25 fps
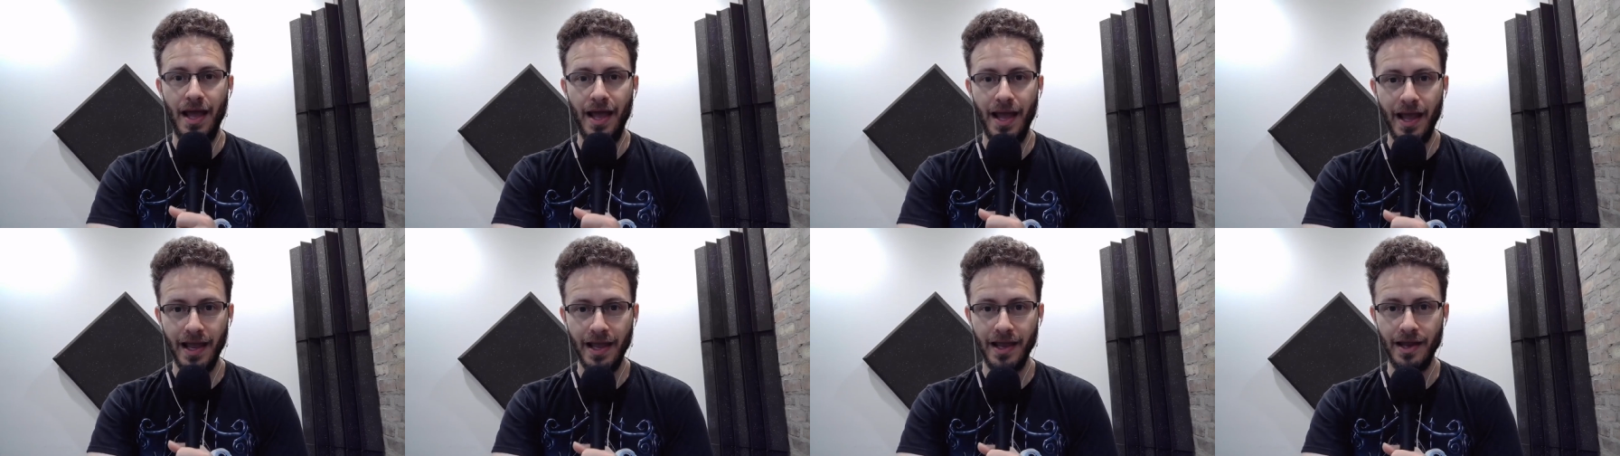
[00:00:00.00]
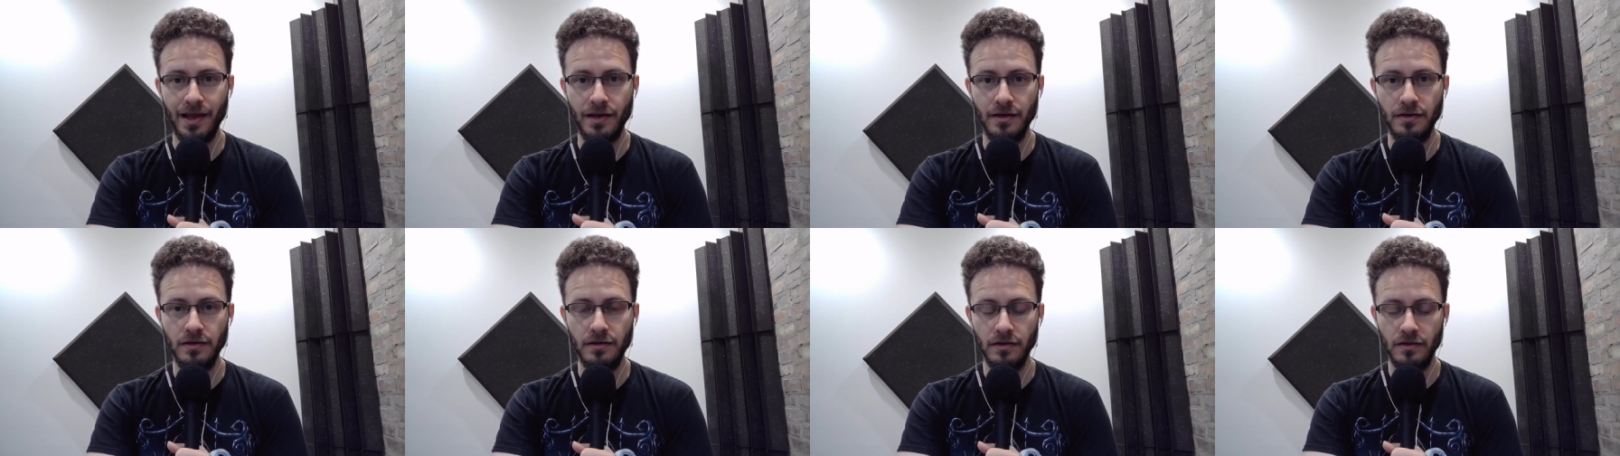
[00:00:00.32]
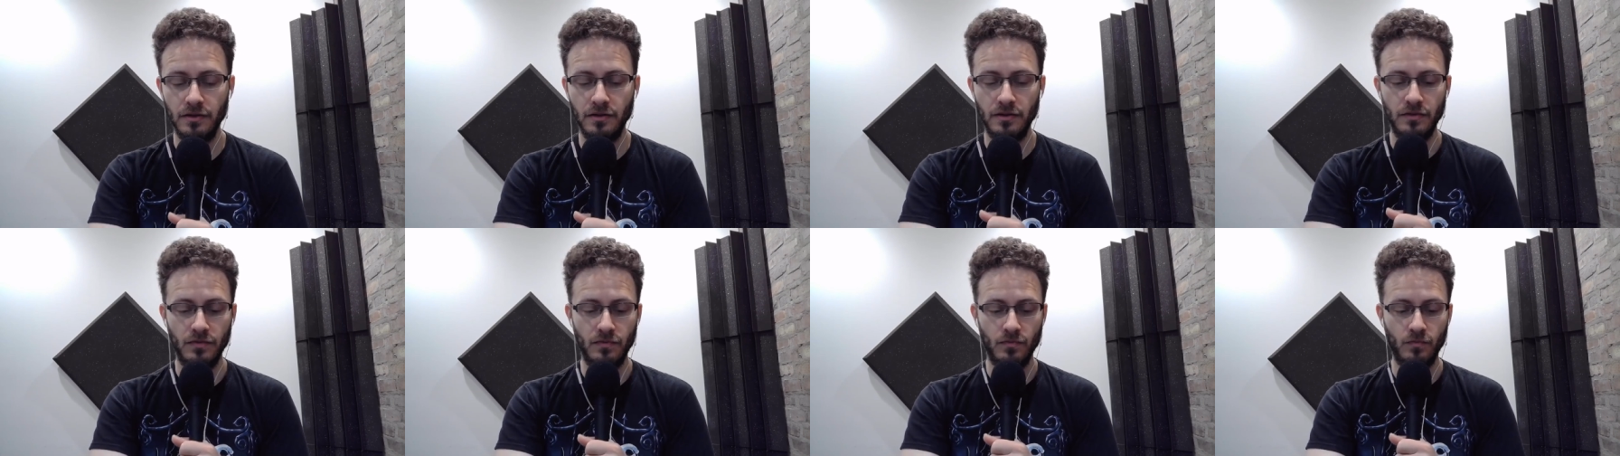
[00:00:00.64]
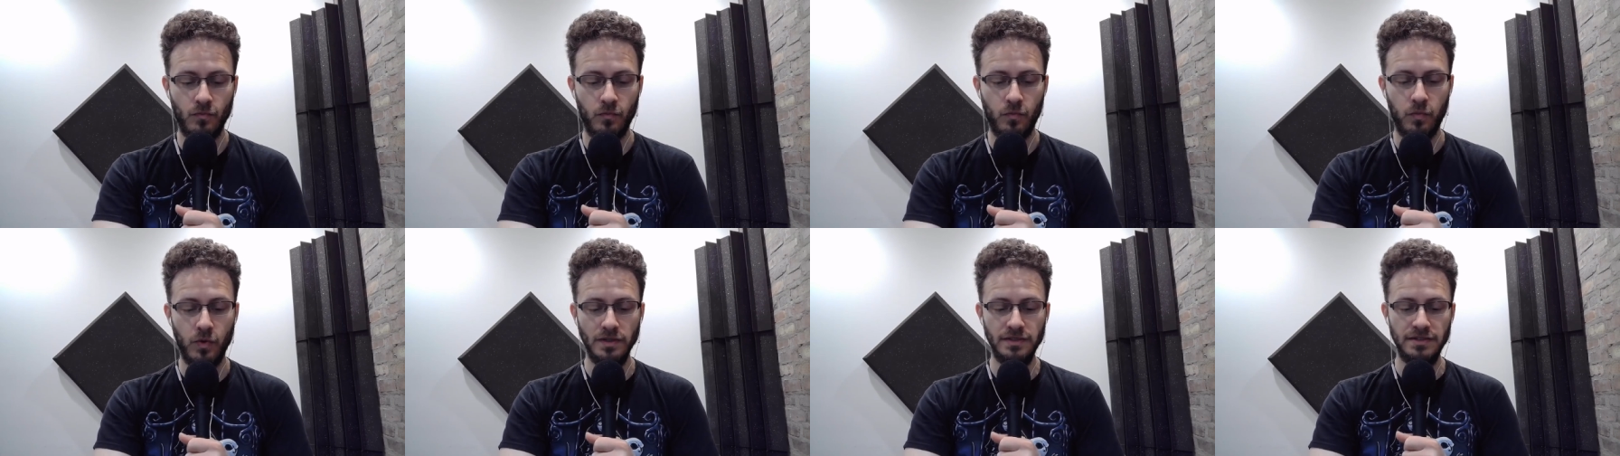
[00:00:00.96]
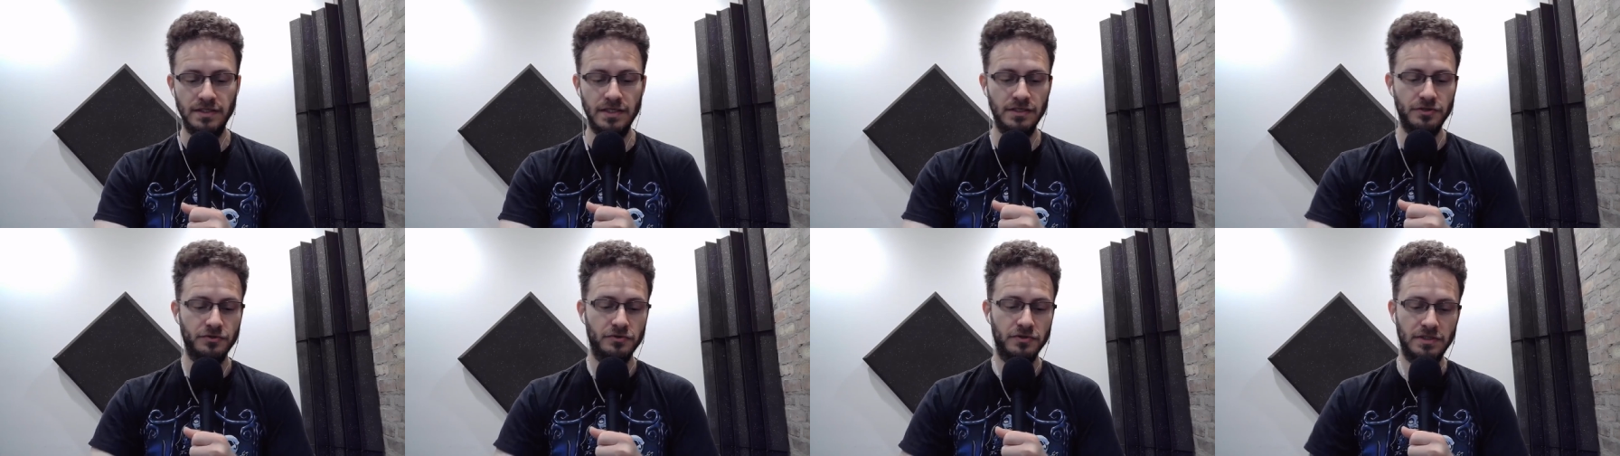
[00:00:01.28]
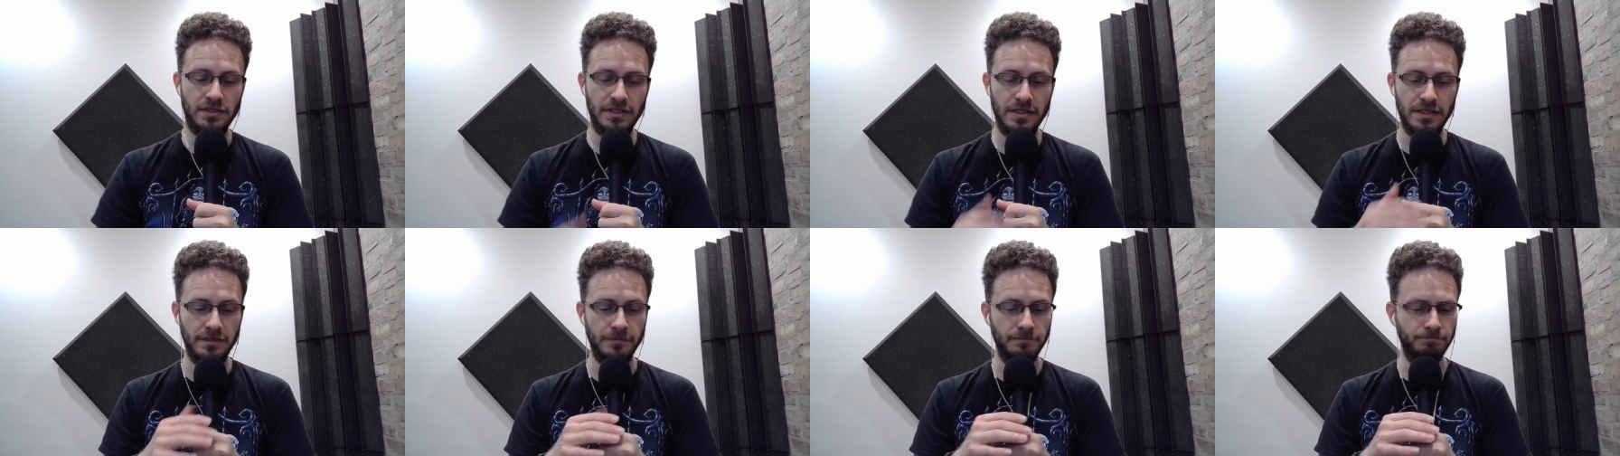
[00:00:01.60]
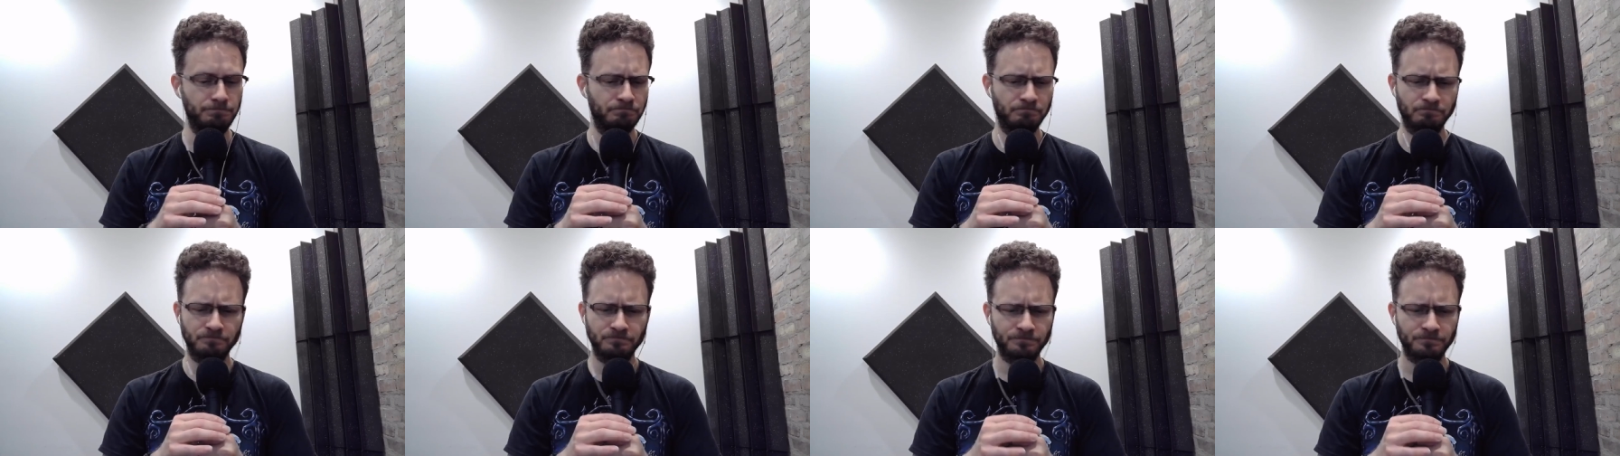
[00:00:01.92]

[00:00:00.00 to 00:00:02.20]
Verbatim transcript: And what's interesting,